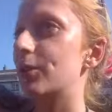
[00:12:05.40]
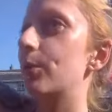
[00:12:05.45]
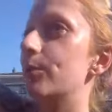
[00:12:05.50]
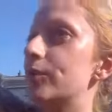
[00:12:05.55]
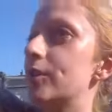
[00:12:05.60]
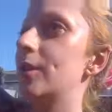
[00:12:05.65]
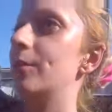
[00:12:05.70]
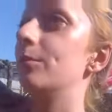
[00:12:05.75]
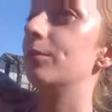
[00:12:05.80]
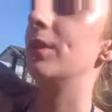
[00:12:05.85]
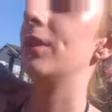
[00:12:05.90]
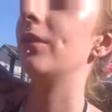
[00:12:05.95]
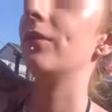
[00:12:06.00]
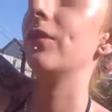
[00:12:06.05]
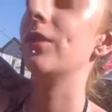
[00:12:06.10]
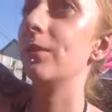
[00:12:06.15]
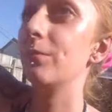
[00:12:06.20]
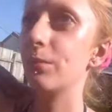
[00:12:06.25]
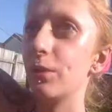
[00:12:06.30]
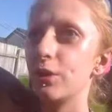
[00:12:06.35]
I'll
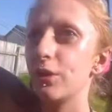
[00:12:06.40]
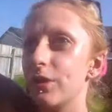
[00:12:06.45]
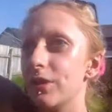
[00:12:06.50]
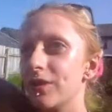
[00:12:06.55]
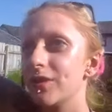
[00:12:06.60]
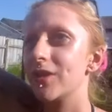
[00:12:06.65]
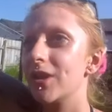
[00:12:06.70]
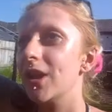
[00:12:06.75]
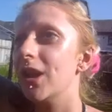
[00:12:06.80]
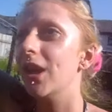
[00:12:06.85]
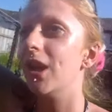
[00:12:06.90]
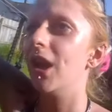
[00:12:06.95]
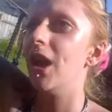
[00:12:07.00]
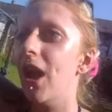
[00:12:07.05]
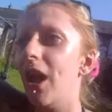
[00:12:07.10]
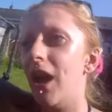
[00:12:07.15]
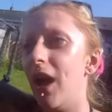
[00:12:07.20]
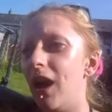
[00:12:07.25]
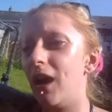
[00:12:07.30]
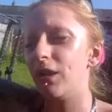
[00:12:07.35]
not be able to sunbathe
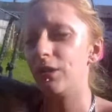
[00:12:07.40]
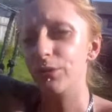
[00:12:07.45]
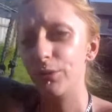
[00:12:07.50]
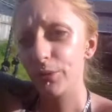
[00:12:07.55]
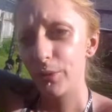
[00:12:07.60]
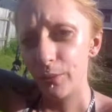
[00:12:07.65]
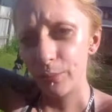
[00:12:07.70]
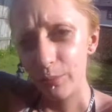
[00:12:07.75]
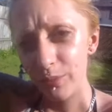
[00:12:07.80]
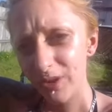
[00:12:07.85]
tomorrow.